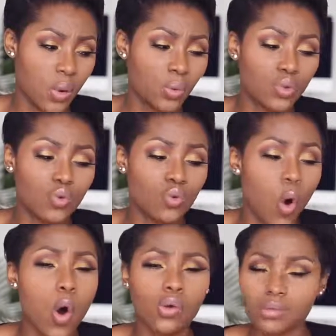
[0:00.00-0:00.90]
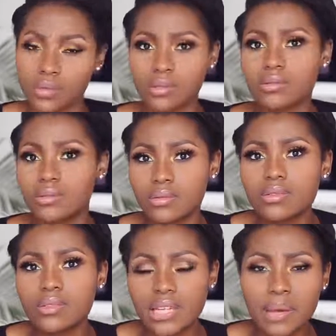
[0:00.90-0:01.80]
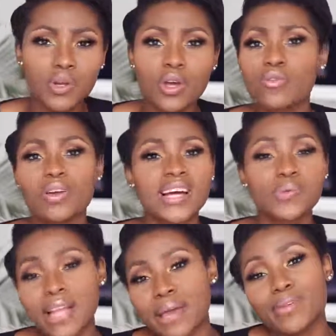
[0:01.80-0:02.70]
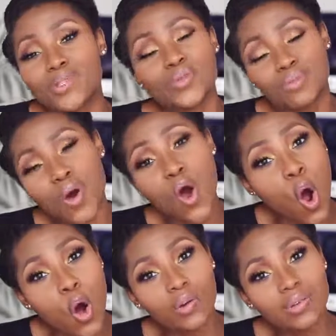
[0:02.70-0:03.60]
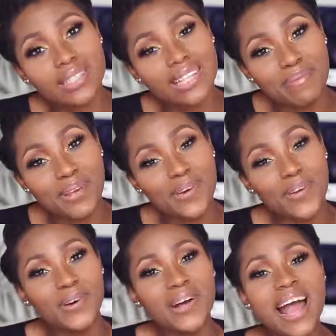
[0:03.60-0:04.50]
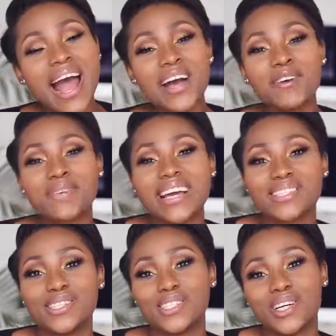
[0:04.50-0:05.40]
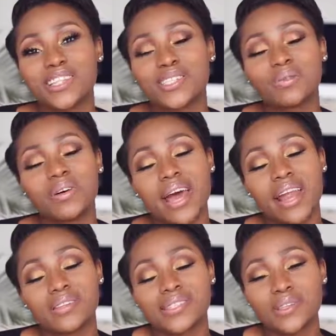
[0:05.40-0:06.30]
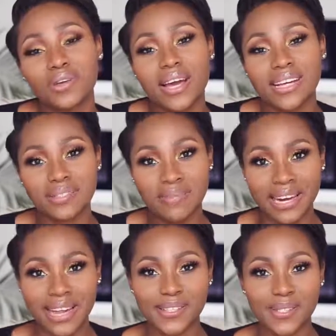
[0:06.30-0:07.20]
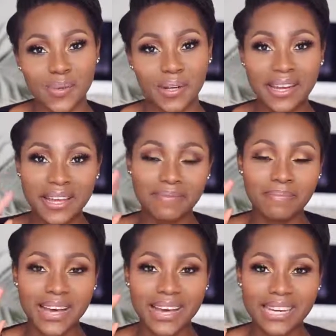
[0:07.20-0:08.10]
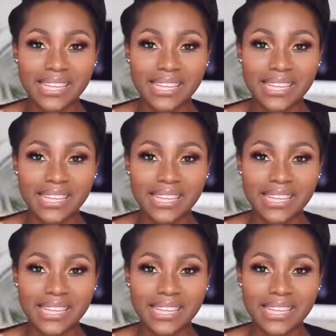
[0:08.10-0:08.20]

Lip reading: I want to do hauls. Let me know if you guys would like me to do more hauls. Let me know. I hope you guys enjoyed this one, and I'll see you guys in my next one. Bye